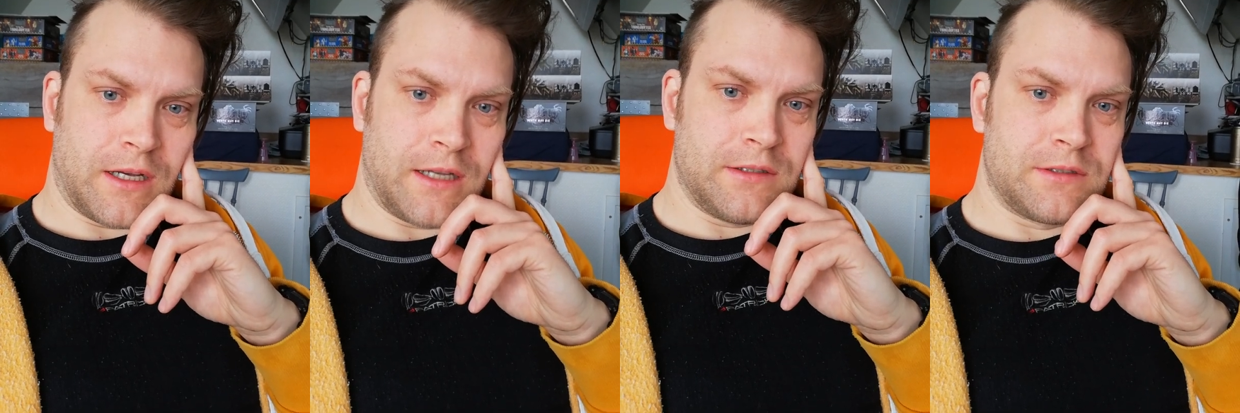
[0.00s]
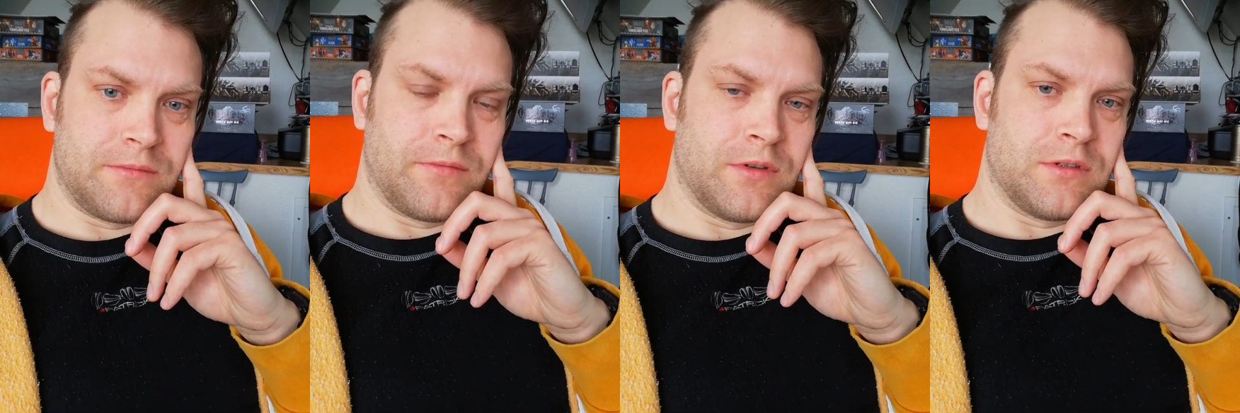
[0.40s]
and
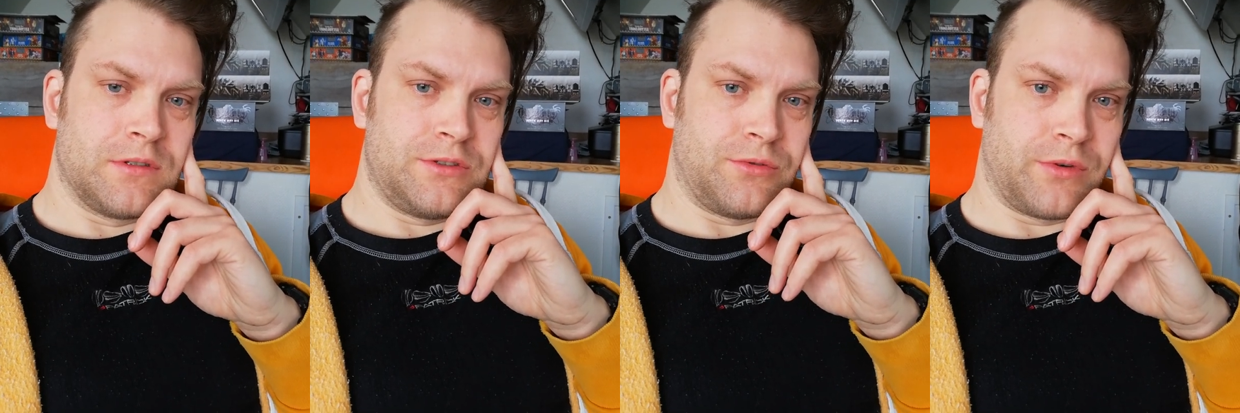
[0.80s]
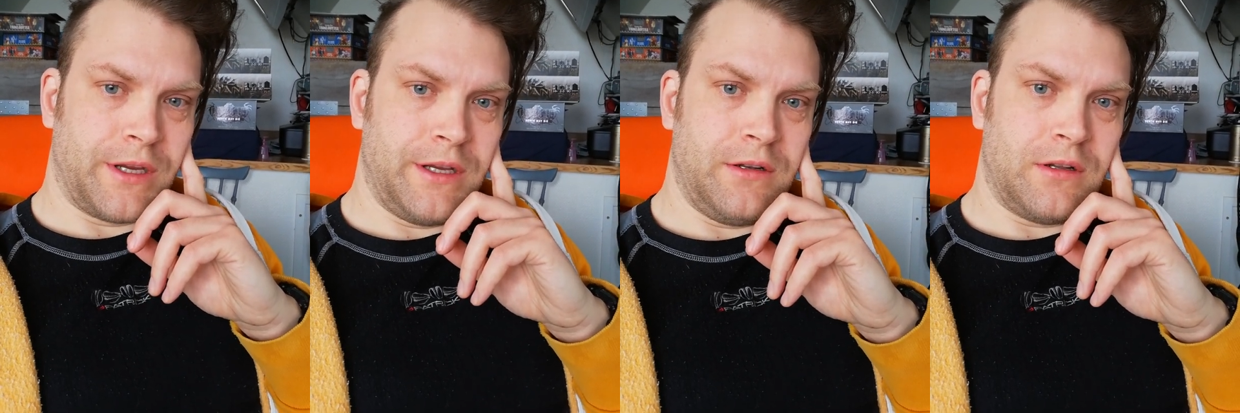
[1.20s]

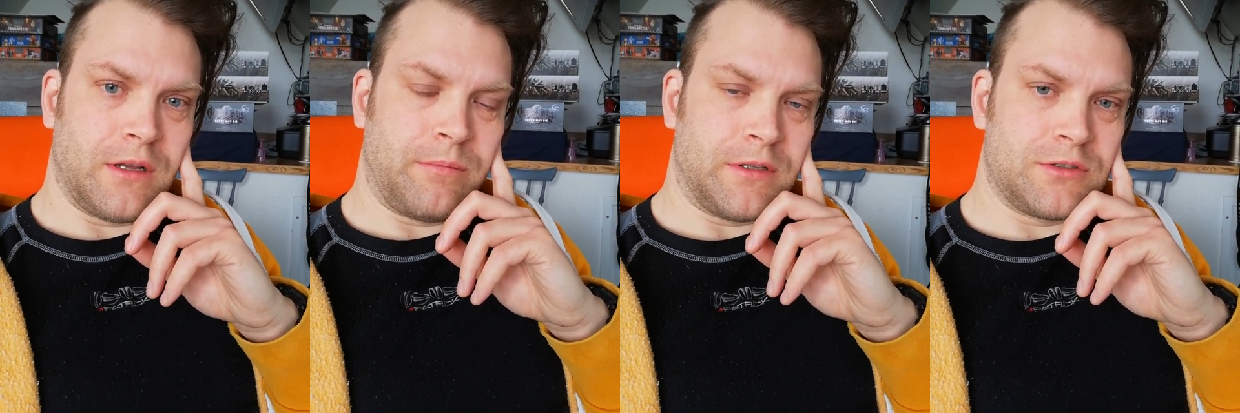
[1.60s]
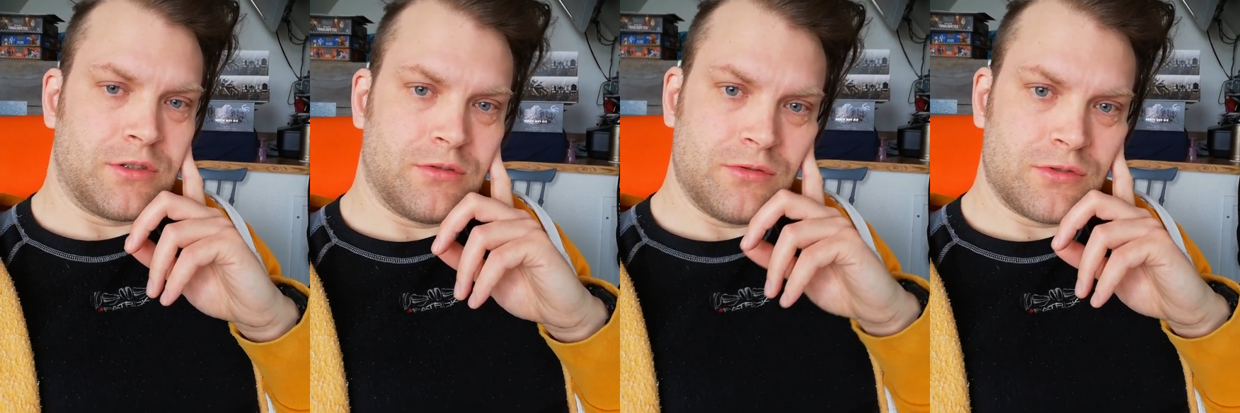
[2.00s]
terrain and
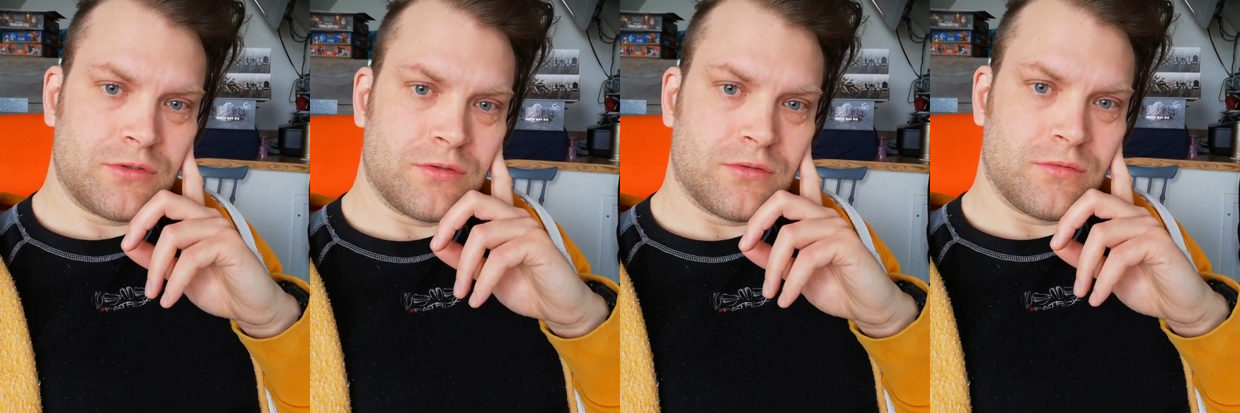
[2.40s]
plateaus